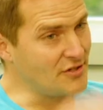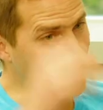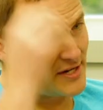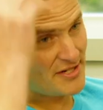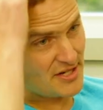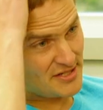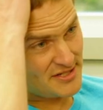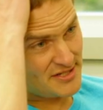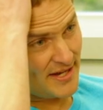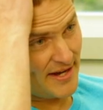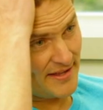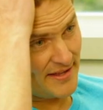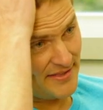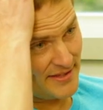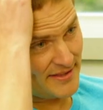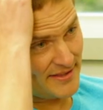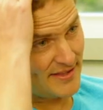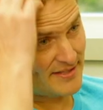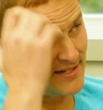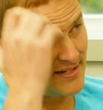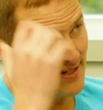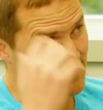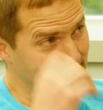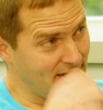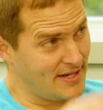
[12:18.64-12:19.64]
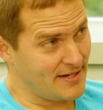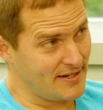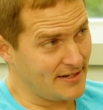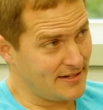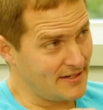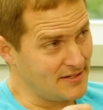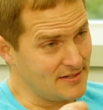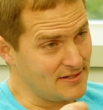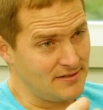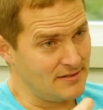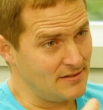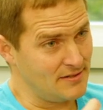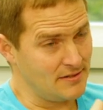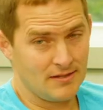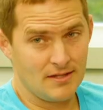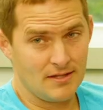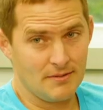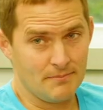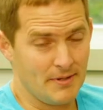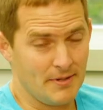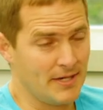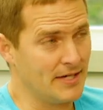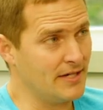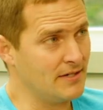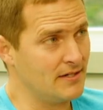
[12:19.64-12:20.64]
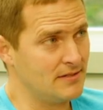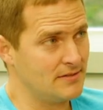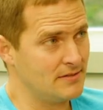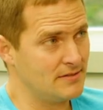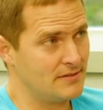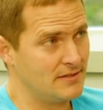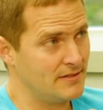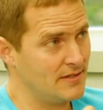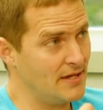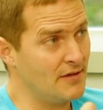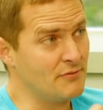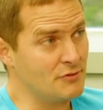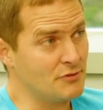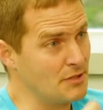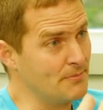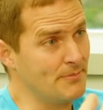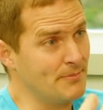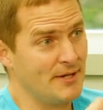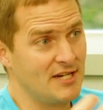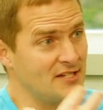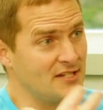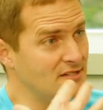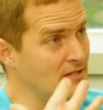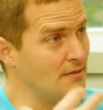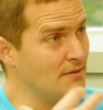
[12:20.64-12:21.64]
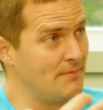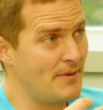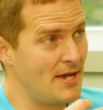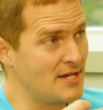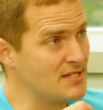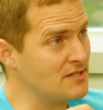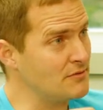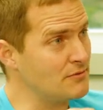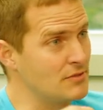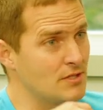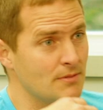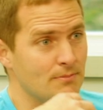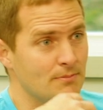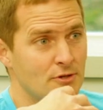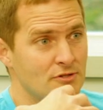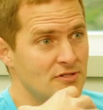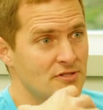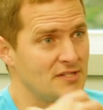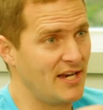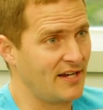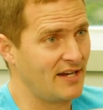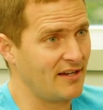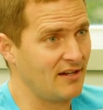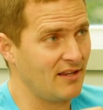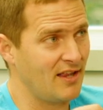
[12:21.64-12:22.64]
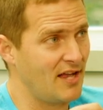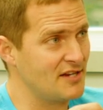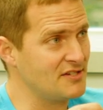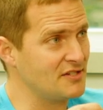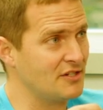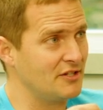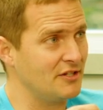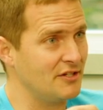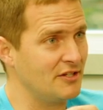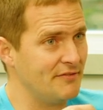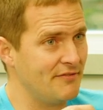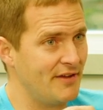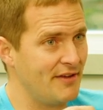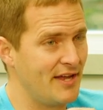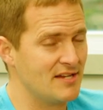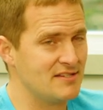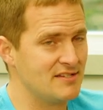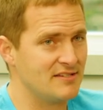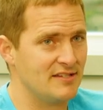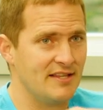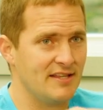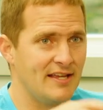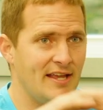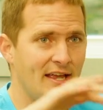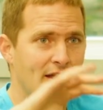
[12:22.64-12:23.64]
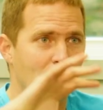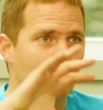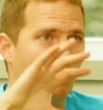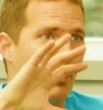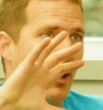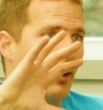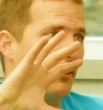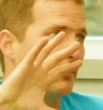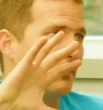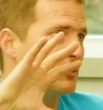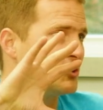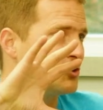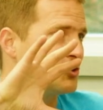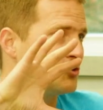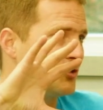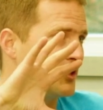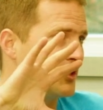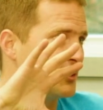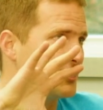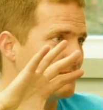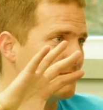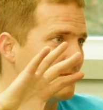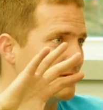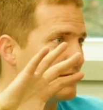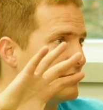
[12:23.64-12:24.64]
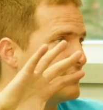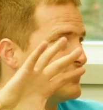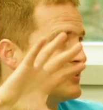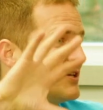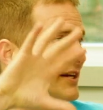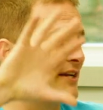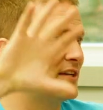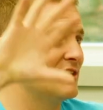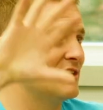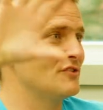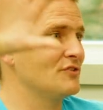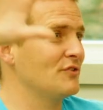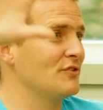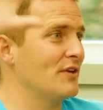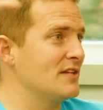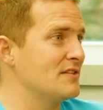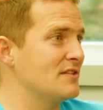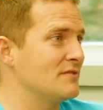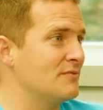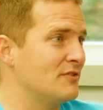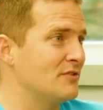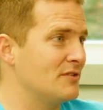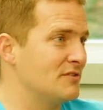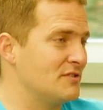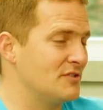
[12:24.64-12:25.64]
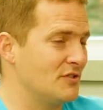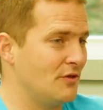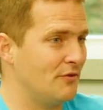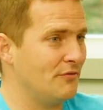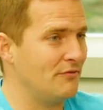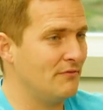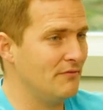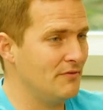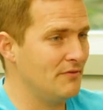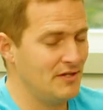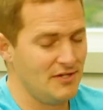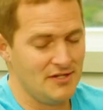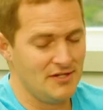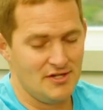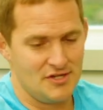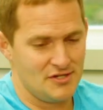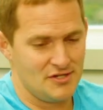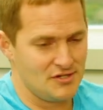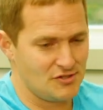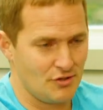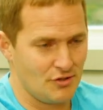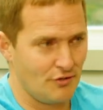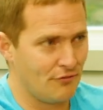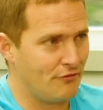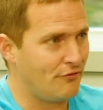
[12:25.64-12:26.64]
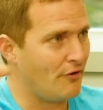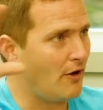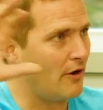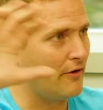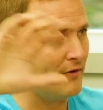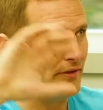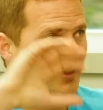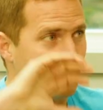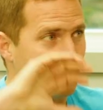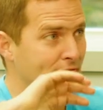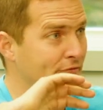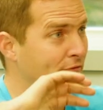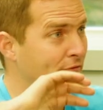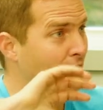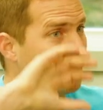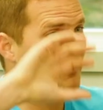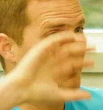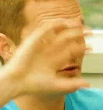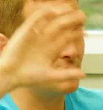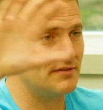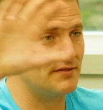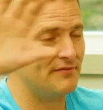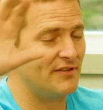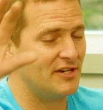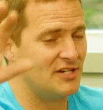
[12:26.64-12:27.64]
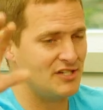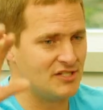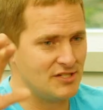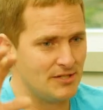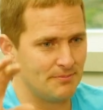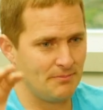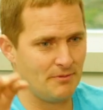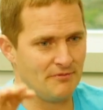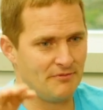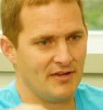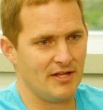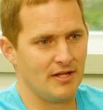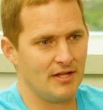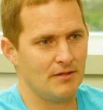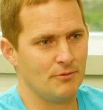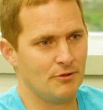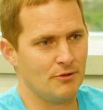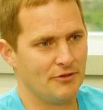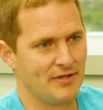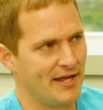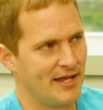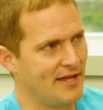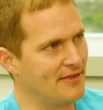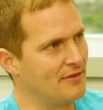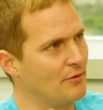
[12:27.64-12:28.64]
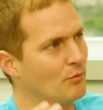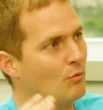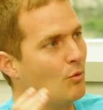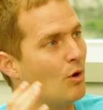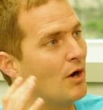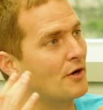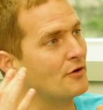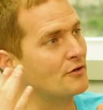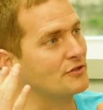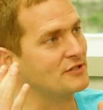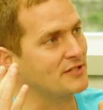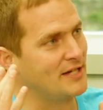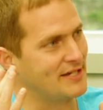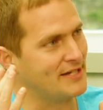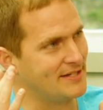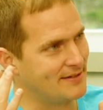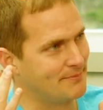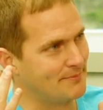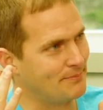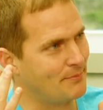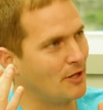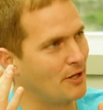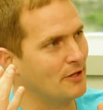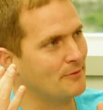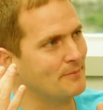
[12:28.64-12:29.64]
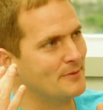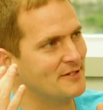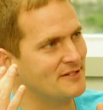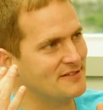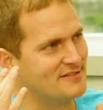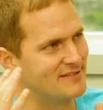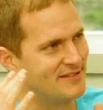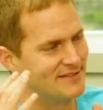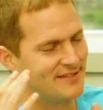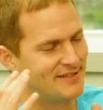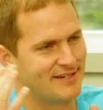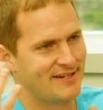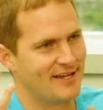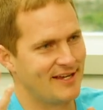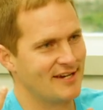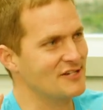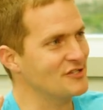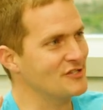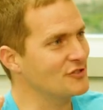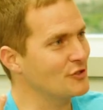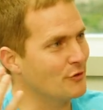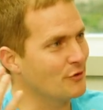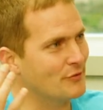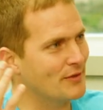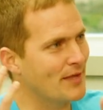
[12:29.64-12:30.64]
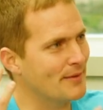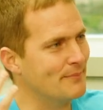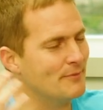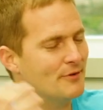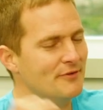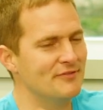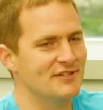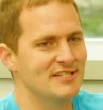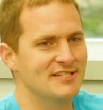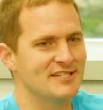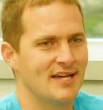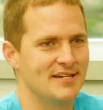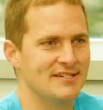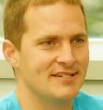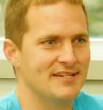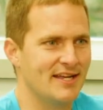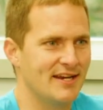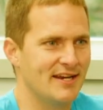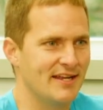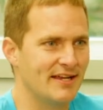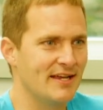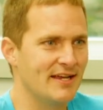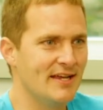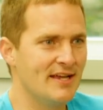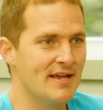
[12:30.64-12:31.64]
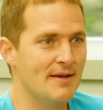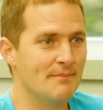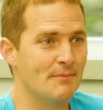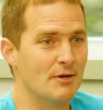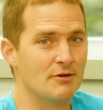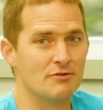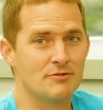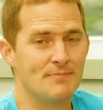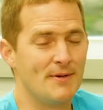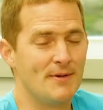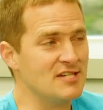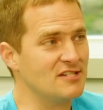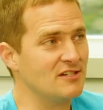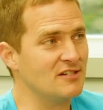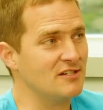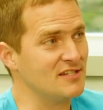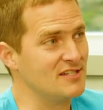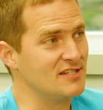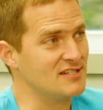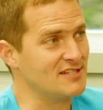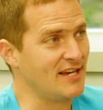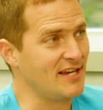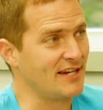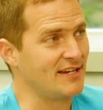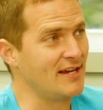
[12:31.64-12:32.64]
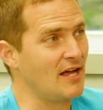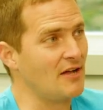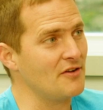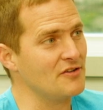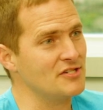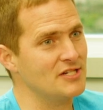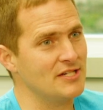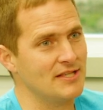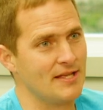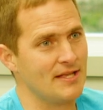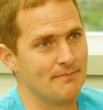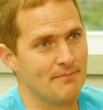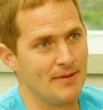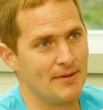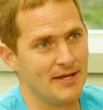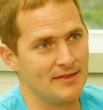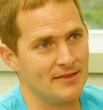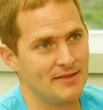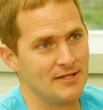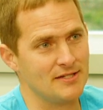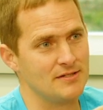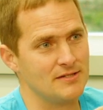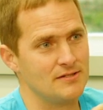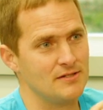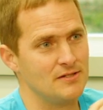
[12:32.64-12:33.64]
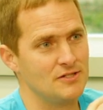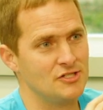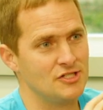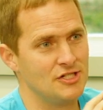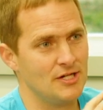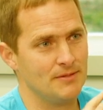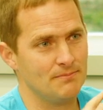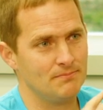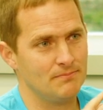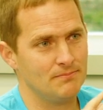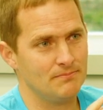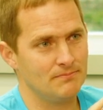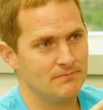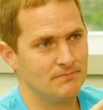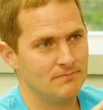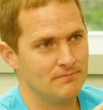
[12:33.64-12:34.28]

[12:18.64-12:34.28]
so as I said, I think the Titanic is the biggest. It was the biggest and the best. It was the most technologically advanced, and they had wireless transmitters that could transmit so so far, and they're farthest of any ship available. And they had the watertight compartments that they kind of showed in that movie Titanic. But it was basically this technology that made this ship